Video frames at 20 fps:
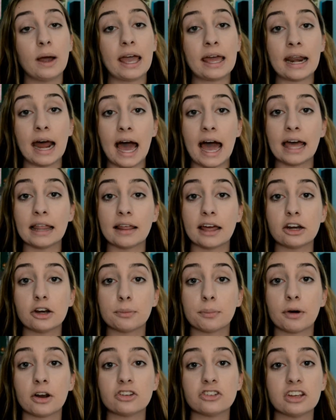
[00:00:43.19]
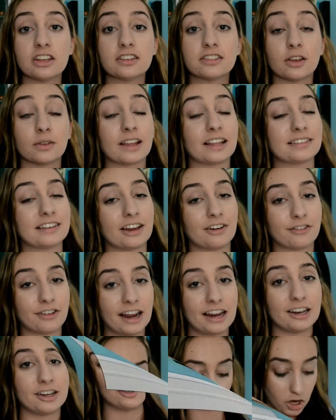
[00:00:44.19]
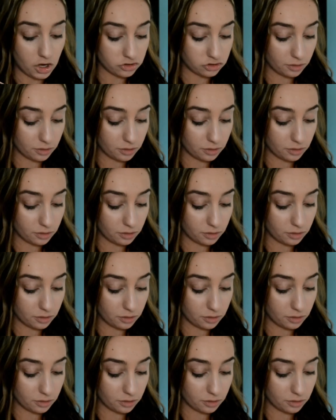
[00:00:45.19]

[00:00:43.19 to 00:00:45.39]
and eyeliner brushes, so let's get right into it.